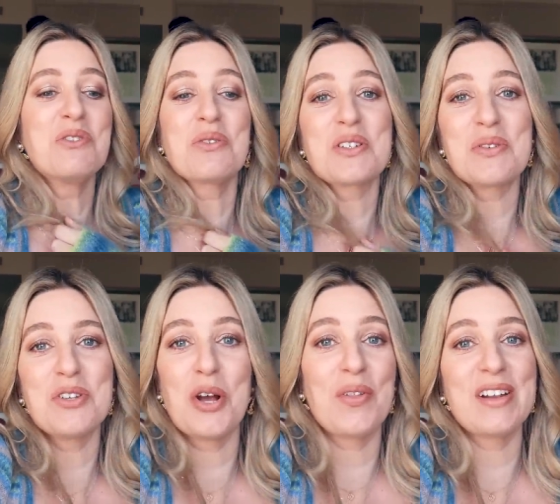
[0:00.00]
You'll
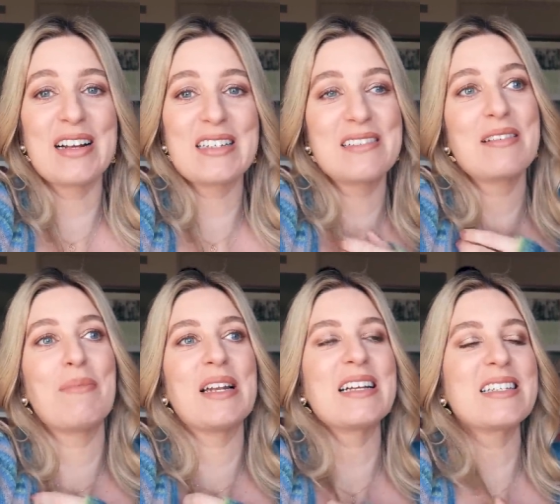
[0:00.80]
soon know in the next
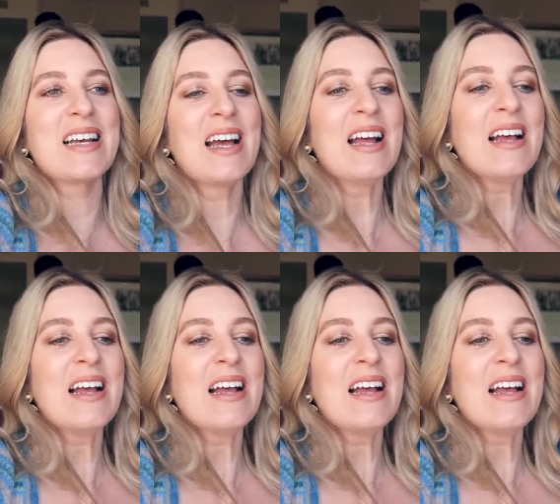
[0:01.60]
10 minutes.